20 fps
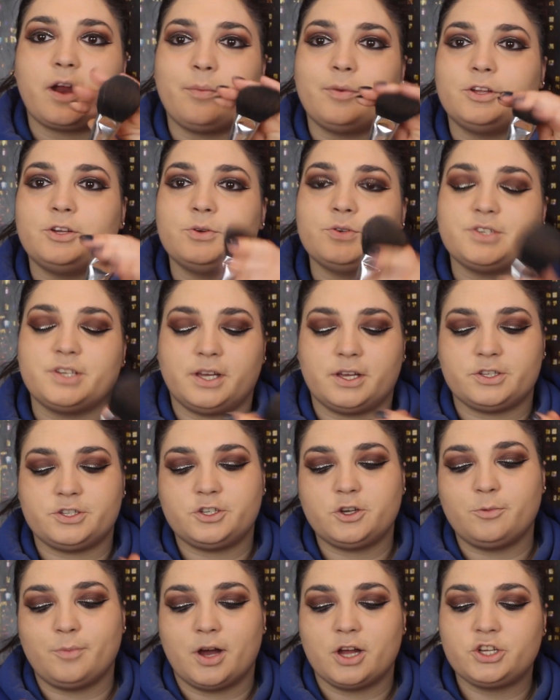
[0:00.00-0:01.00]
I've been using it
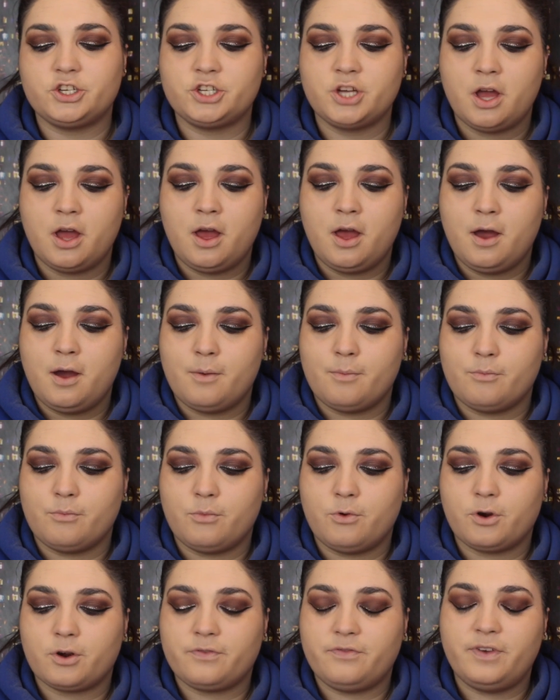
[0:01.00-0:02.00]
so much.
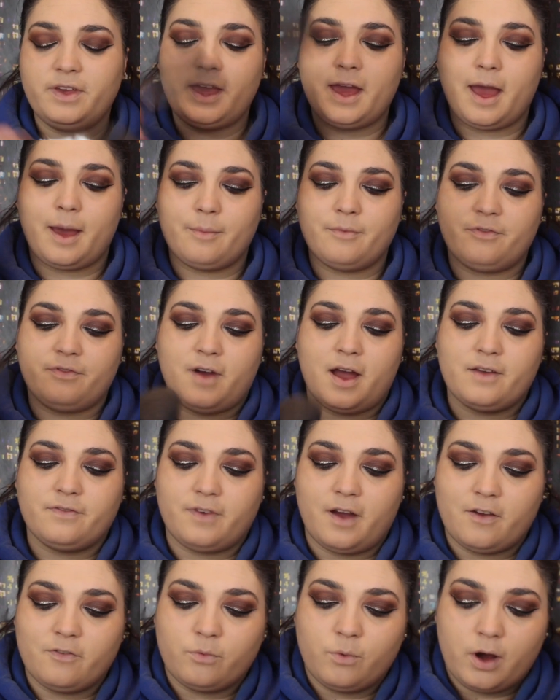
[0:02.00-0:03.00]
Morphe
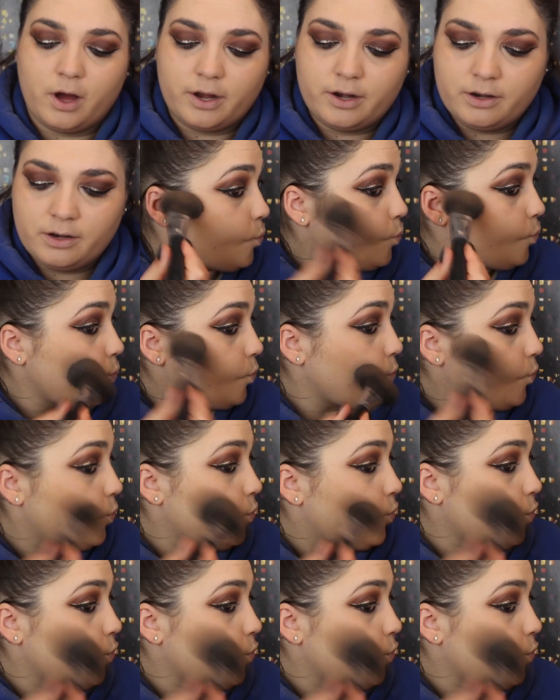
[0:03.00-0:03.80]
M551.